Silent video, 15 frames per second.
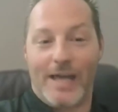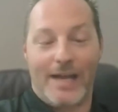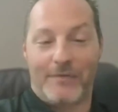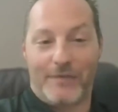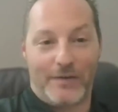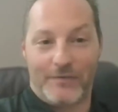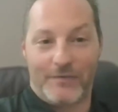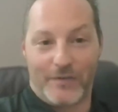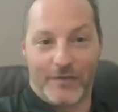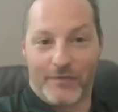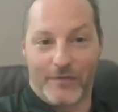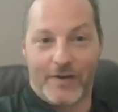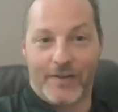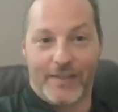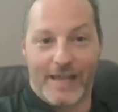we're not a fit for
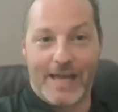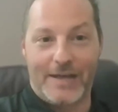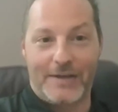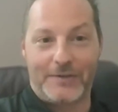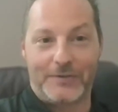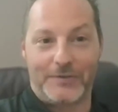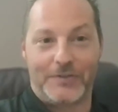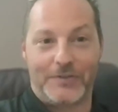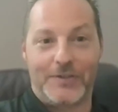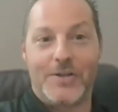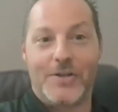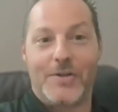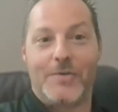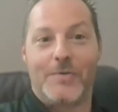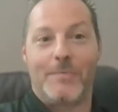the front of the house,
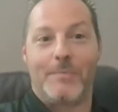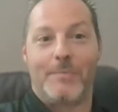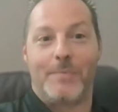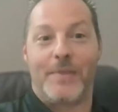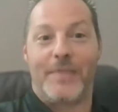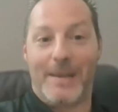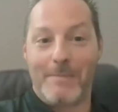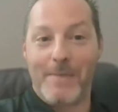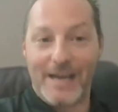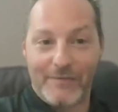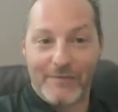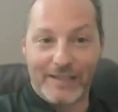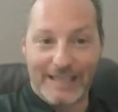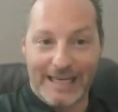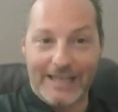but they
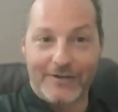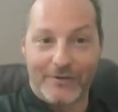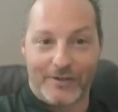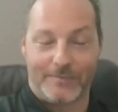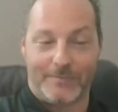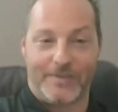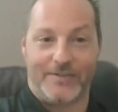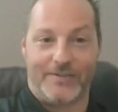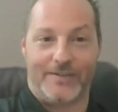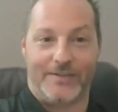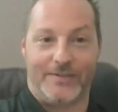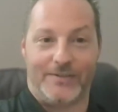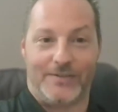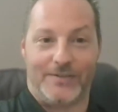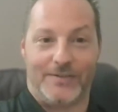might have a catering
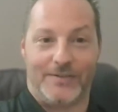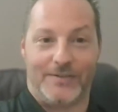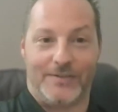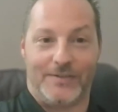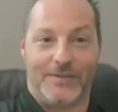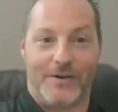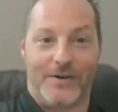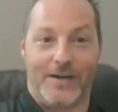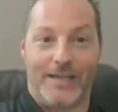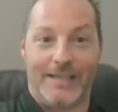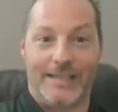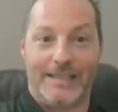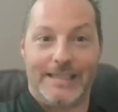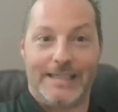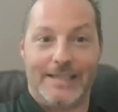business. All
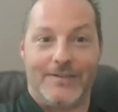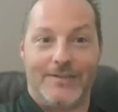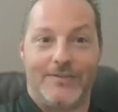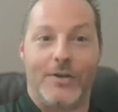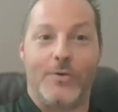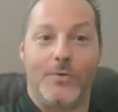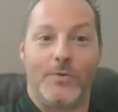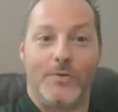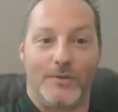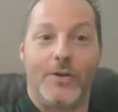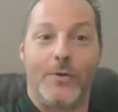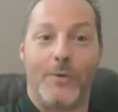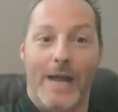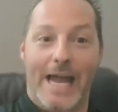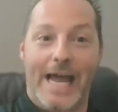right. So
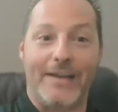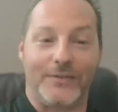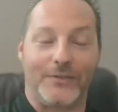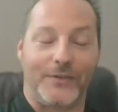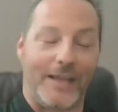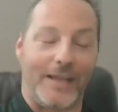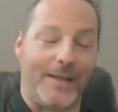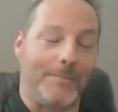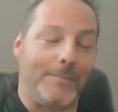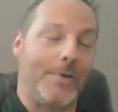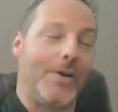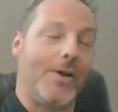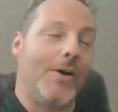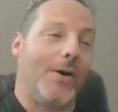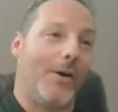ask
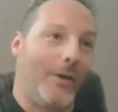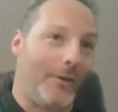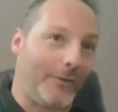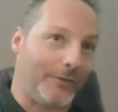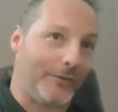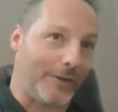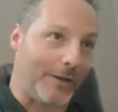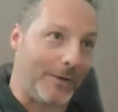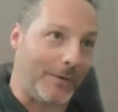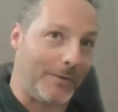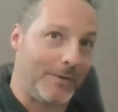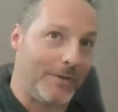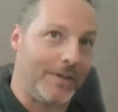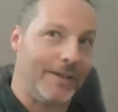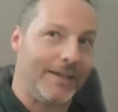them.
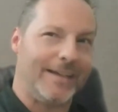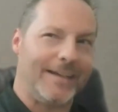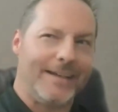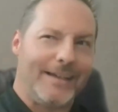Also,